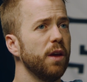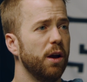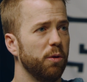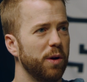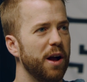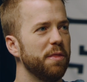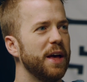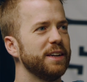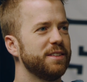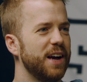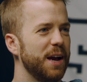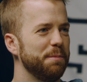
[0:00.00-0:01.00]
around
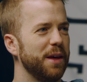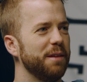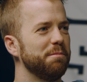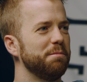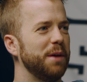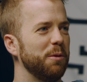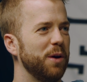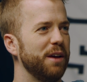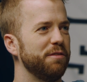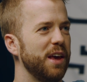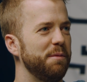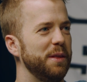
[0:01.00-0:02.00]
that time that my
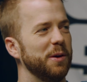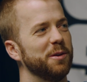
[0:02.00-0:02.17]
wife gave me the